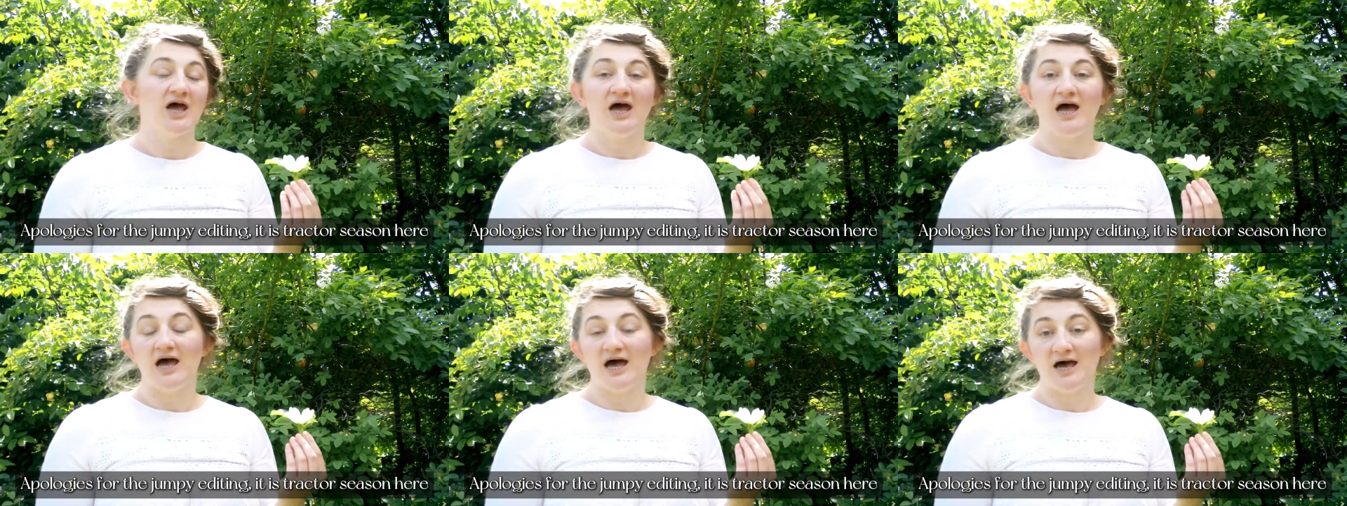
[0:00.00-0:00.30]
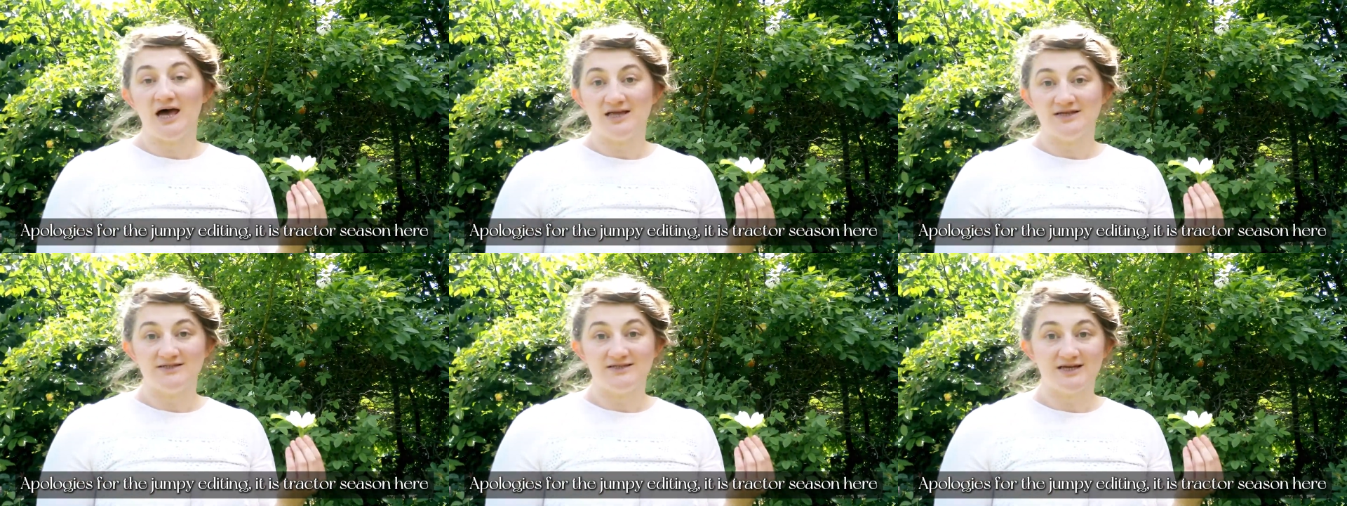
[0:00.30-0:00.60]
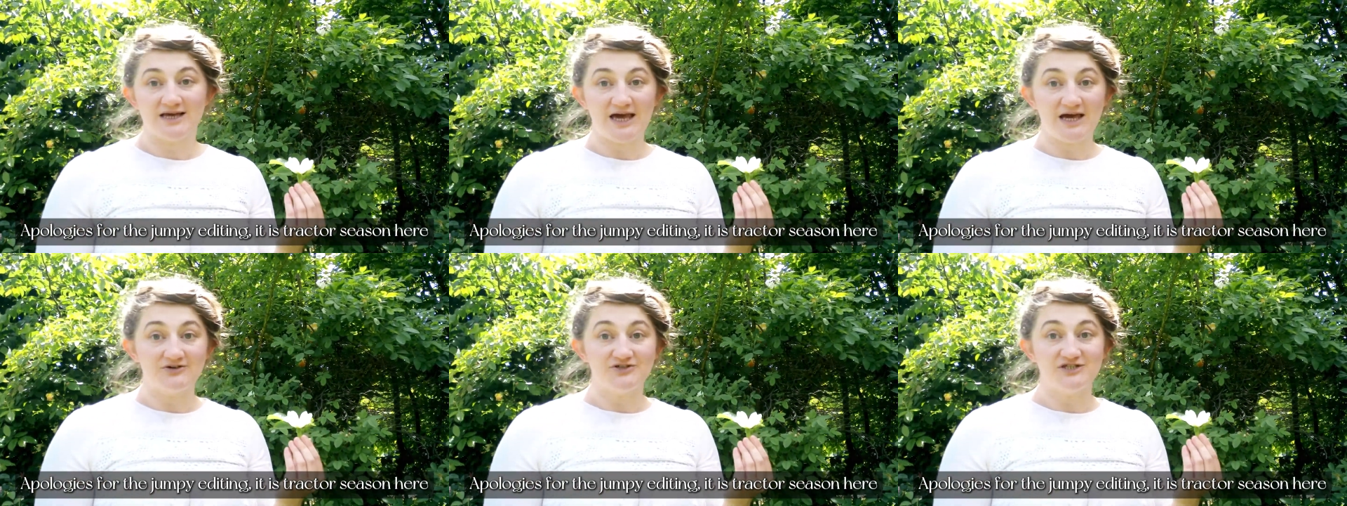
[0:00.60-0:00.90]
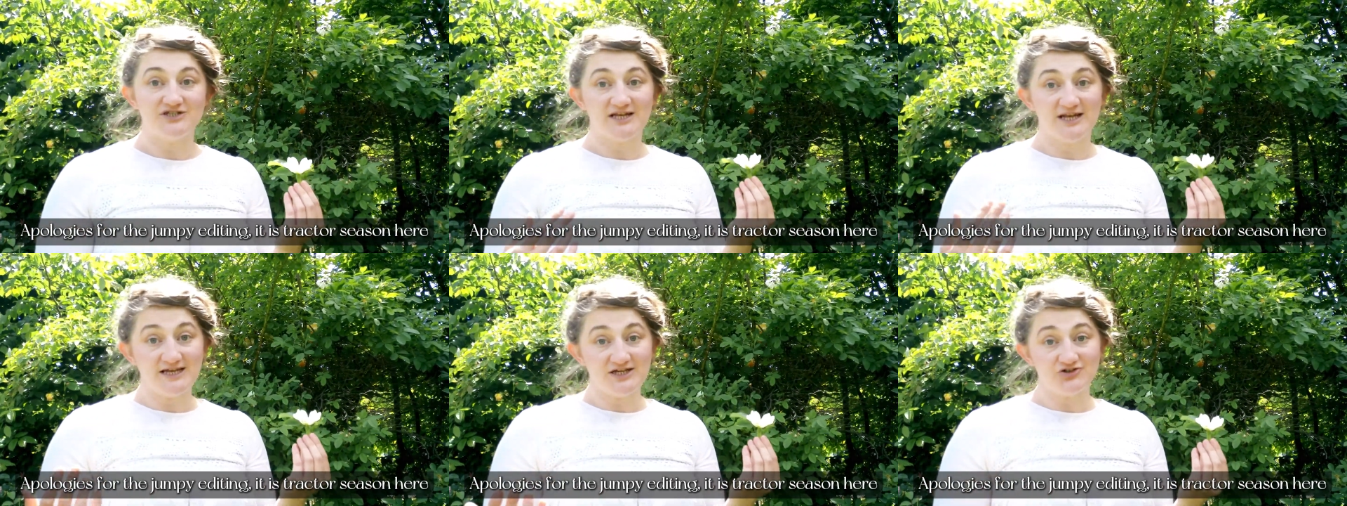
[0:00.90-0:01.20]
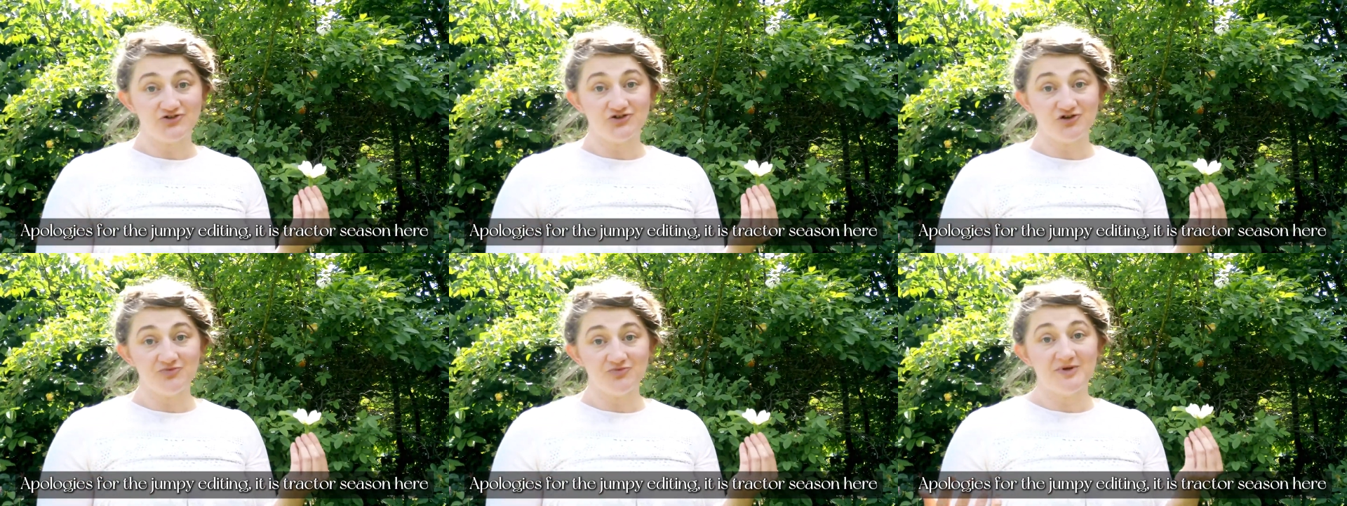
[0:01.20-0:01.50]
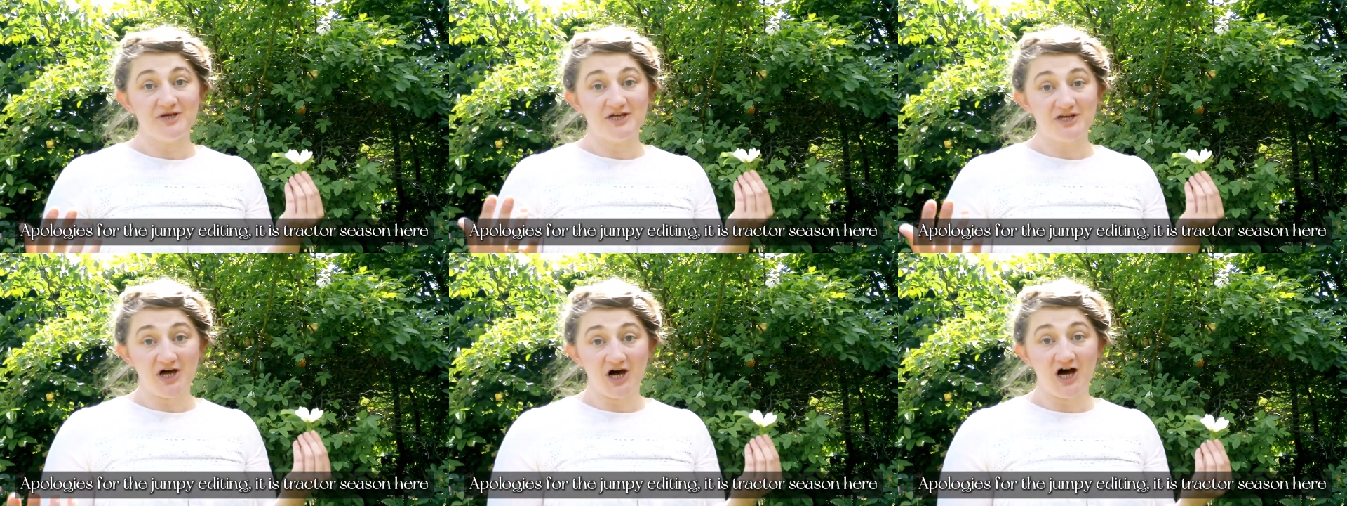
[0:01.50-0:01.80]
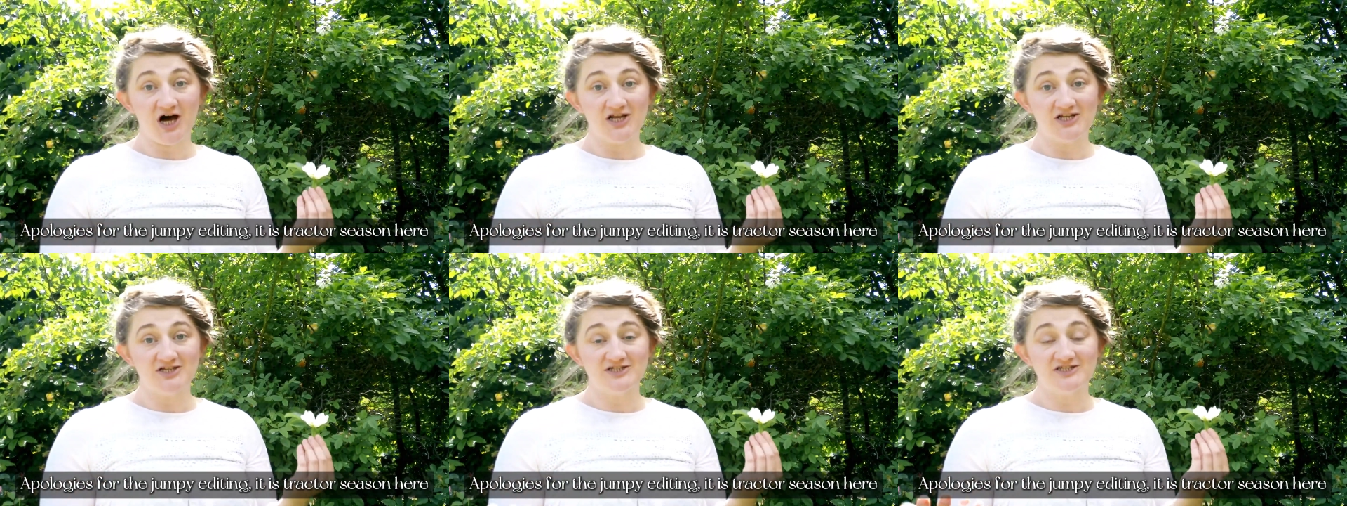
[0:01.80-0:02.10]
and County Leitrim in
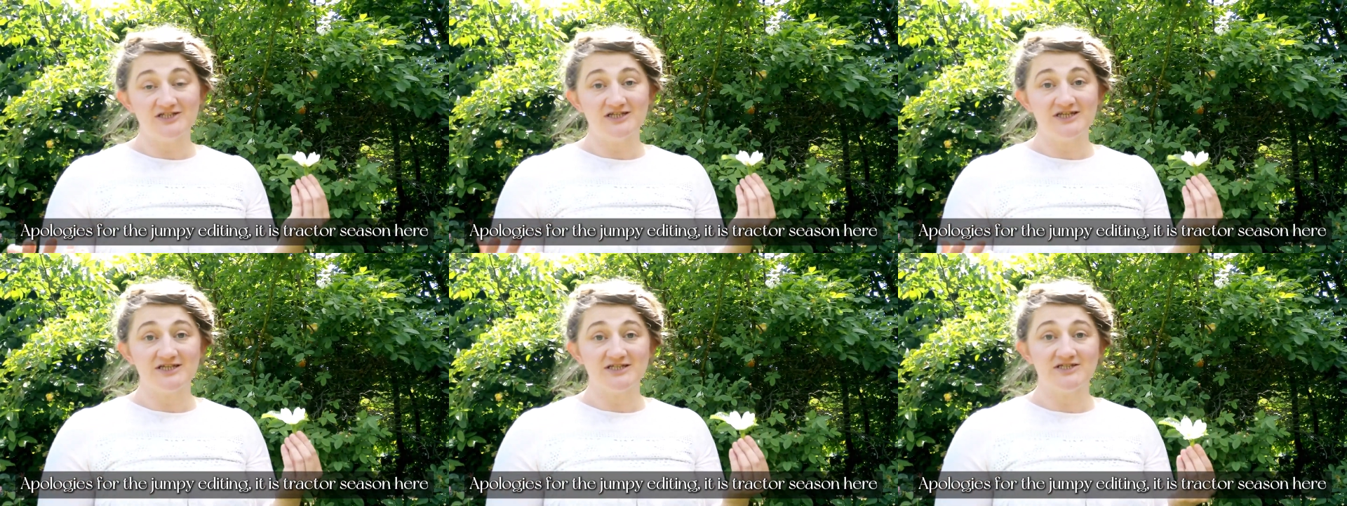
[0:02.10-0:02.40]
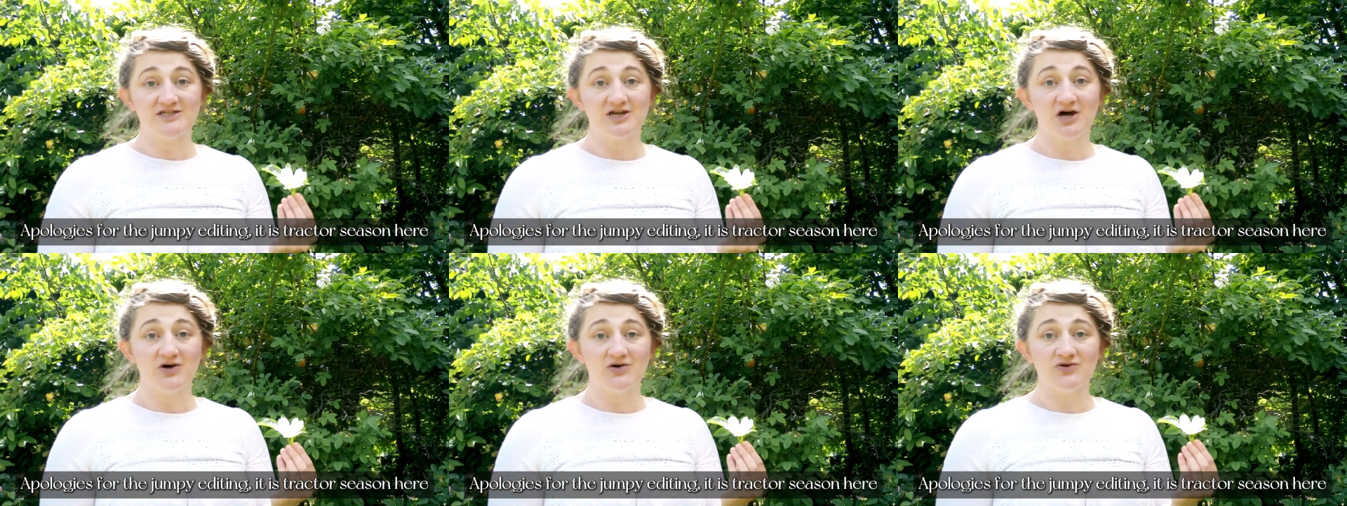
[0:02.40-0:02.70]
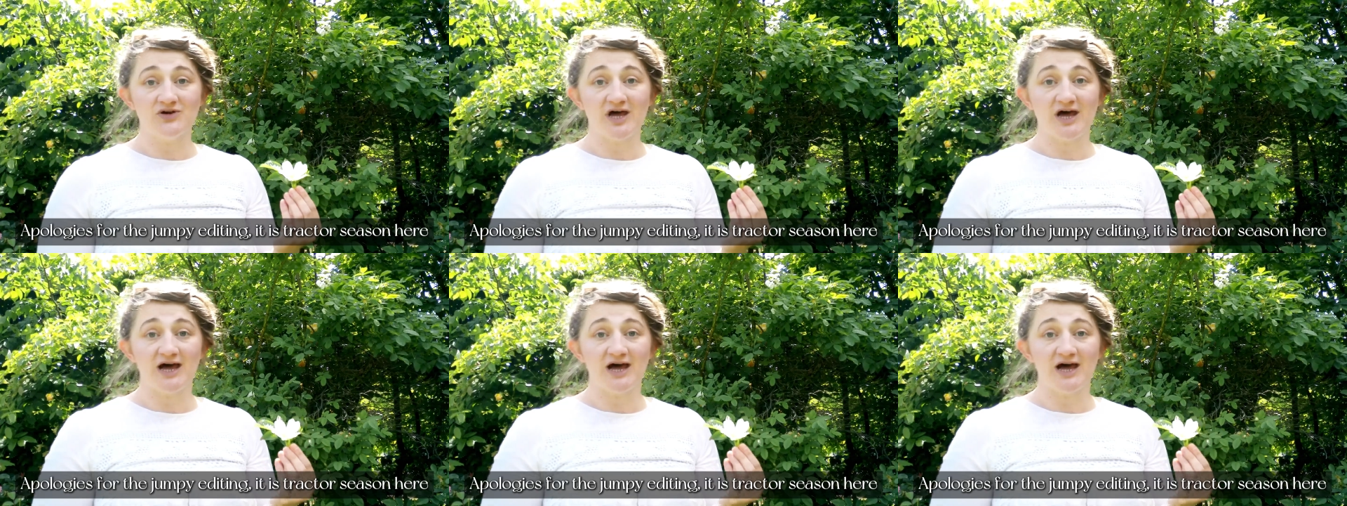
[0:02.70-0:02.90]
Ireland is known